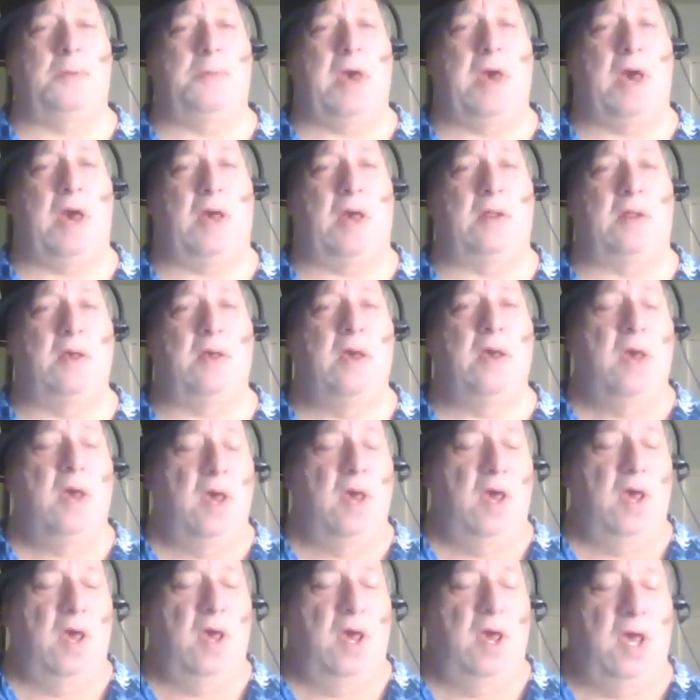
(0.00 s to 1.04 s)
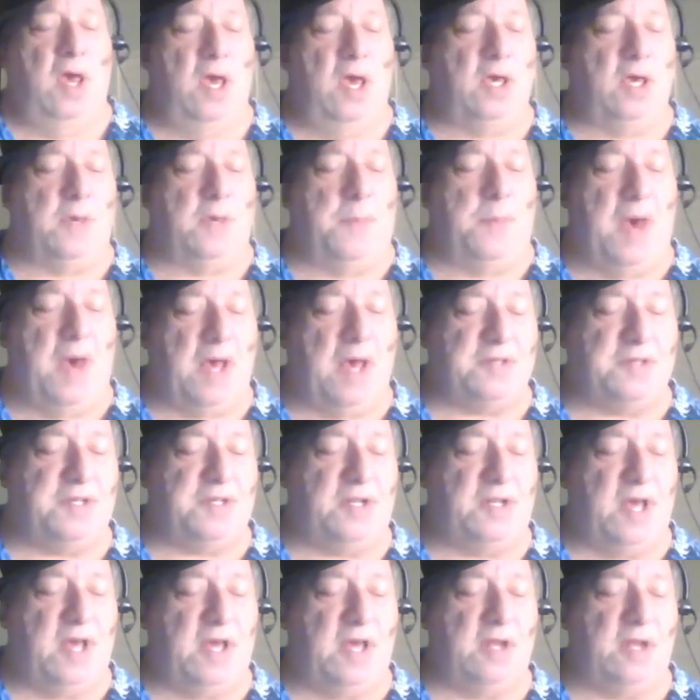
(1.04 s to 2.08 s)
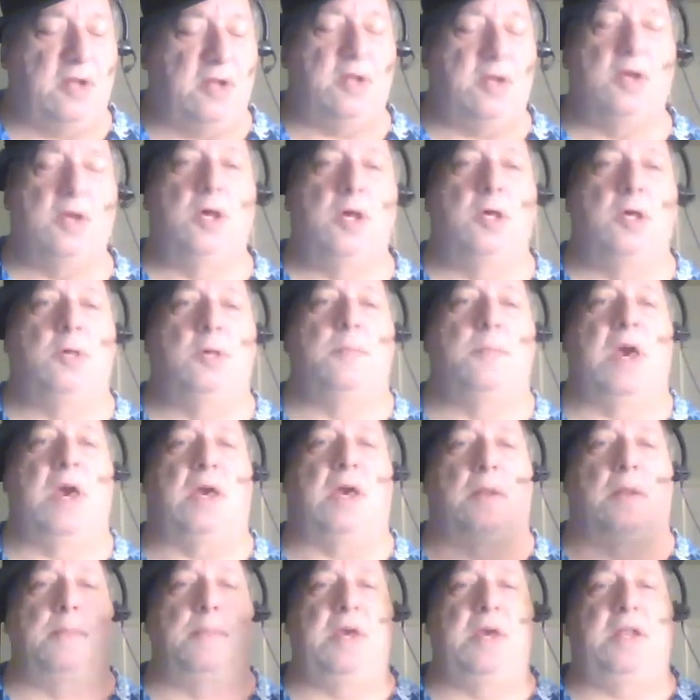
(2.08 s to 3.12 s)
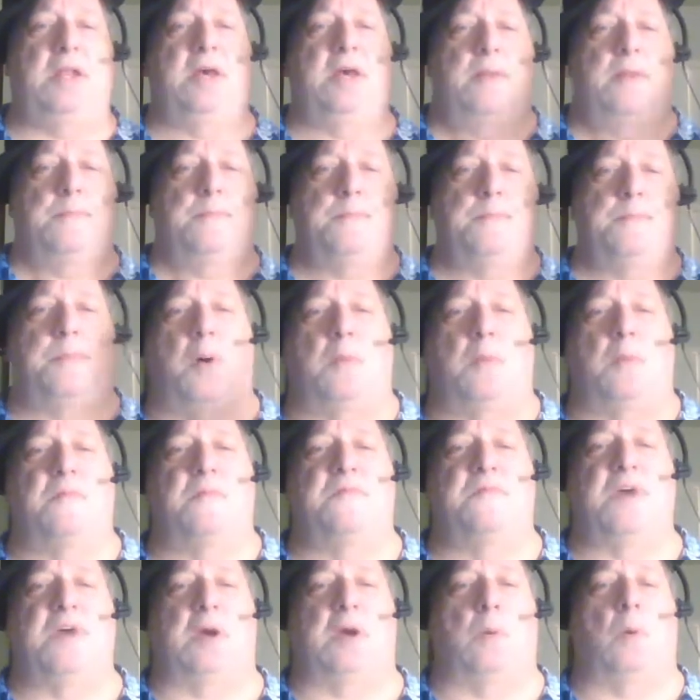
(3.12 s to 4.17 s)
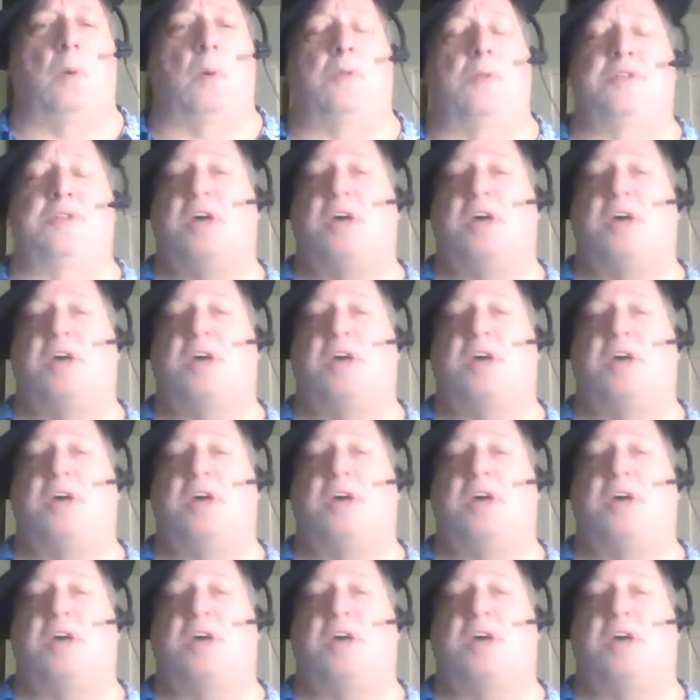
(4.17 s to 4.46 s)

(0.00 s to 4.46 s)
bad. Incapacitated, you make it immediate, boom, vigor roll.